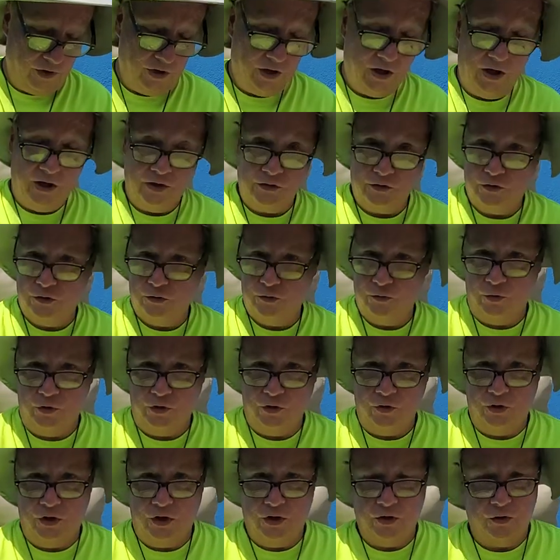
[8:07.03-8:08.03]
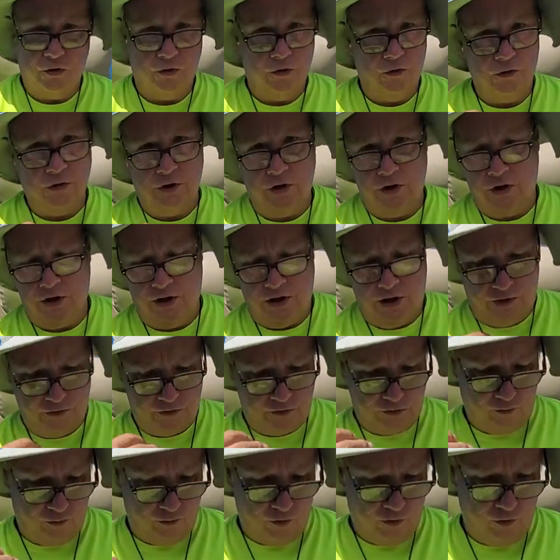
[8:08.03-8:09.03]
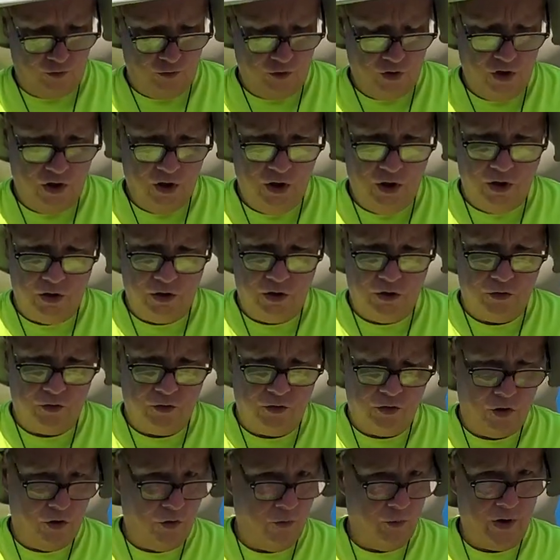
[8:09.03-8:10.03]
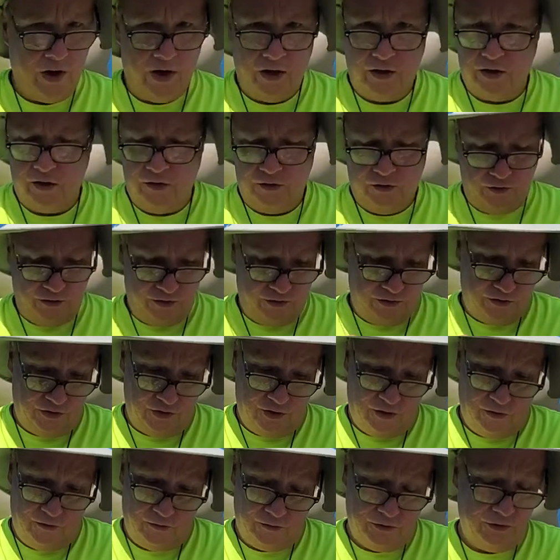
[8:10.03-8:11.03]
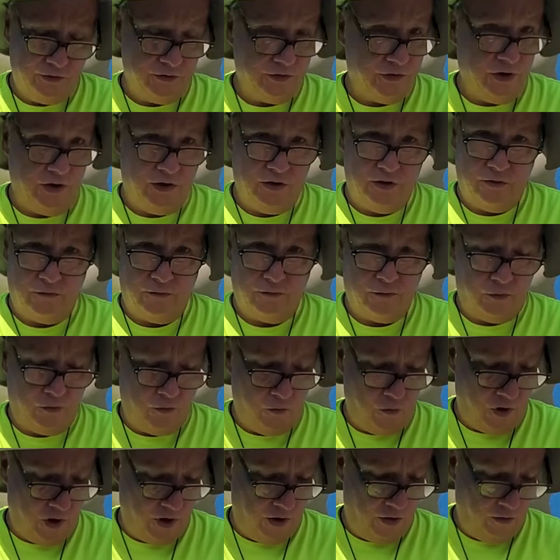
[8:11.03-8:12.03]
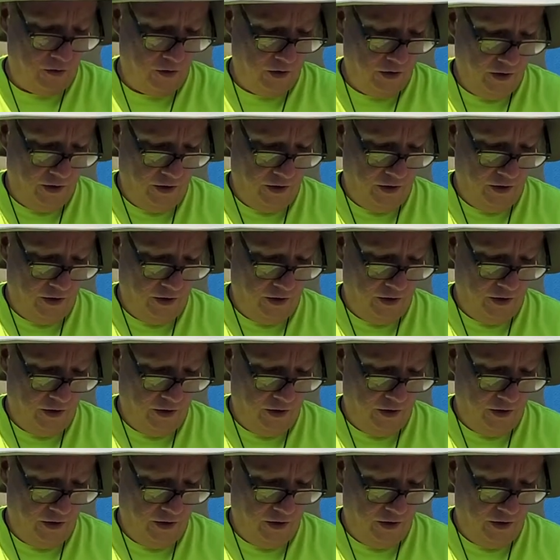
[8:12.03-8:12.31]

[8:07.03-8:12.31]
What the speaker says: Cancer when you get hurt, the Cancer Moon. You go back into the shell and you stay there for a while.